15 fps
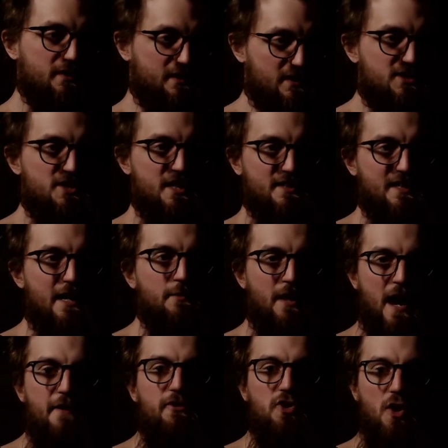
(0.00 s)
sit down,
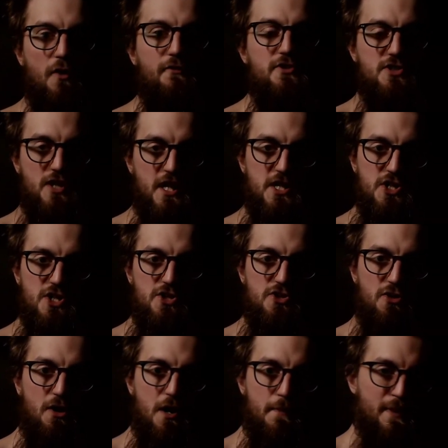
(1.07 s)
have a conversation
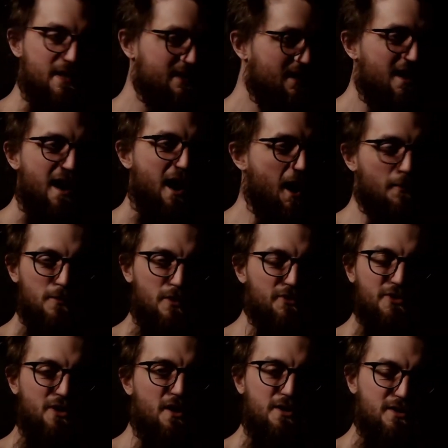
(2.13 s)
typing, I'm not the
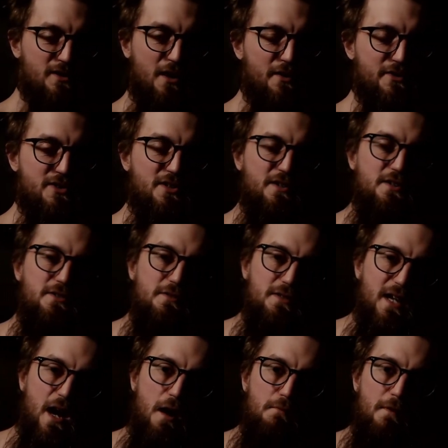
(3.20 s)
kind of guy that's going to do
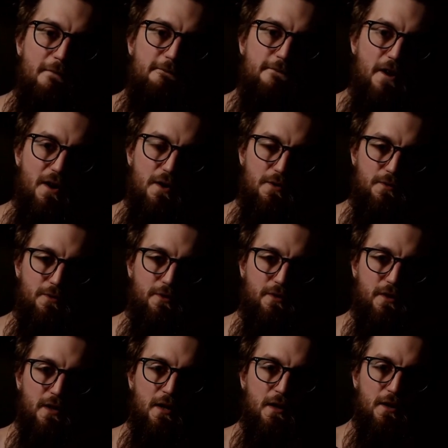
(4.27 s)
that on my phone.
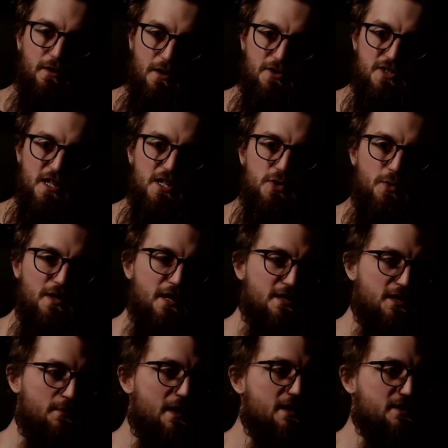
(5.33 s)
Like, I'll send you an
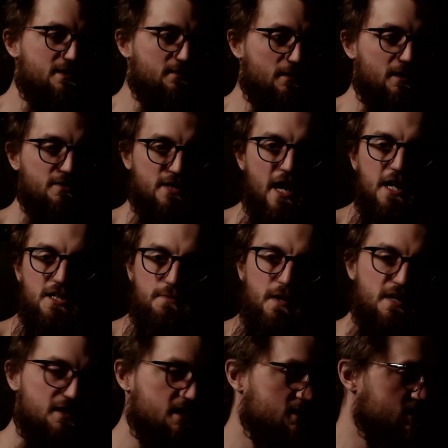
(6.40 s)
SMS, a text
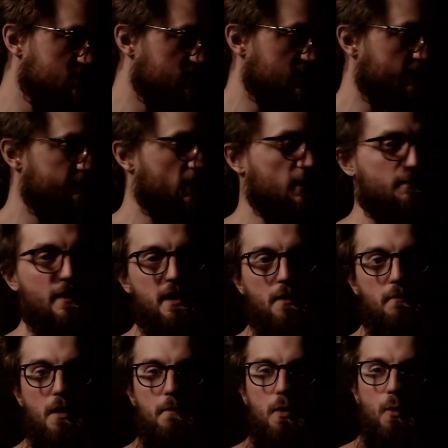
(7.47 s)
message to say, fuck mate, I'm
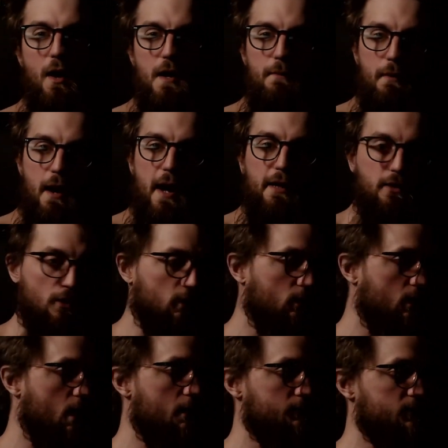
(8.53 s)
on my way back,
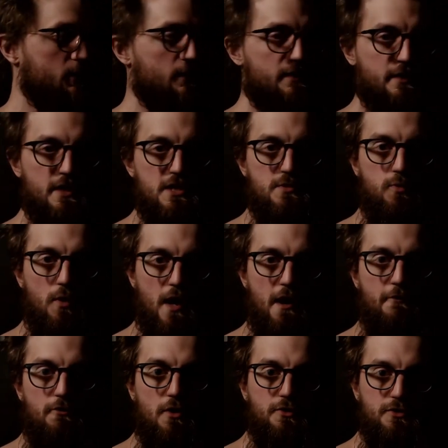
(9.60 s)
or I'm doing this,
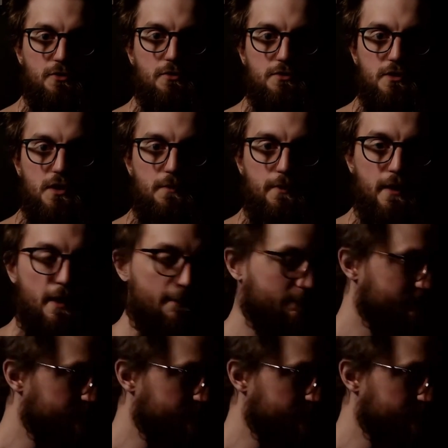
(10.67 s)
whatever, I'll talk to you in a bit.